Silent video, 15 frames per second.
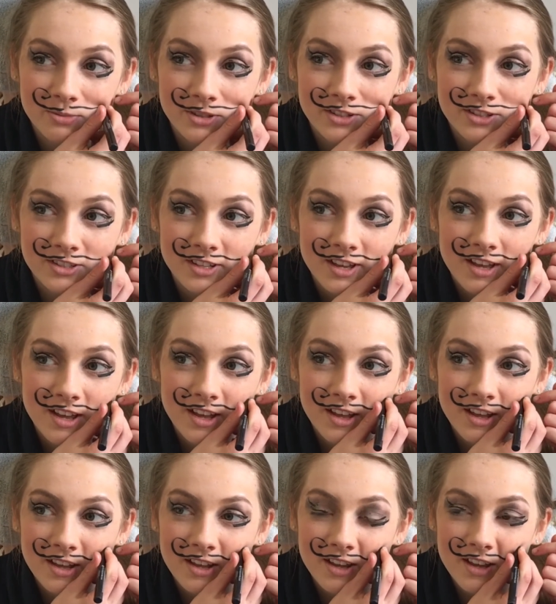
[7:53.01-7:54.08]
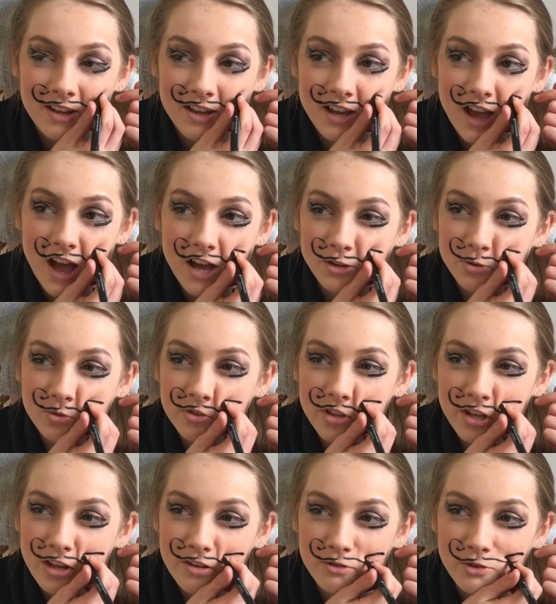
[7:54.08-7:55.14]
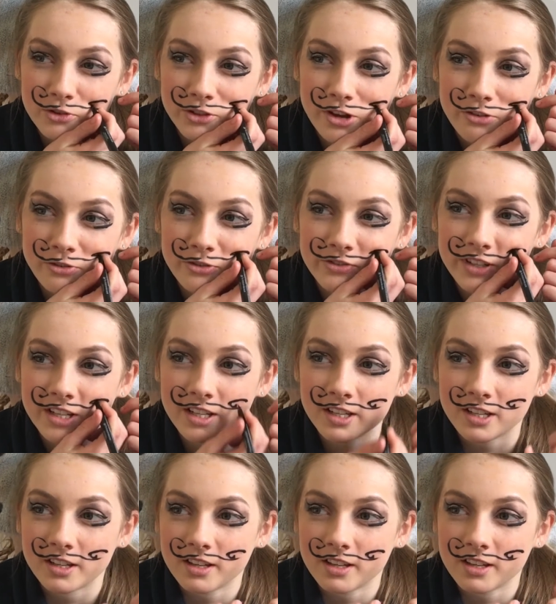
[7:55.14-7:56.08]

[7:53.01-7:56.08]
because I don't think I've got enough of it.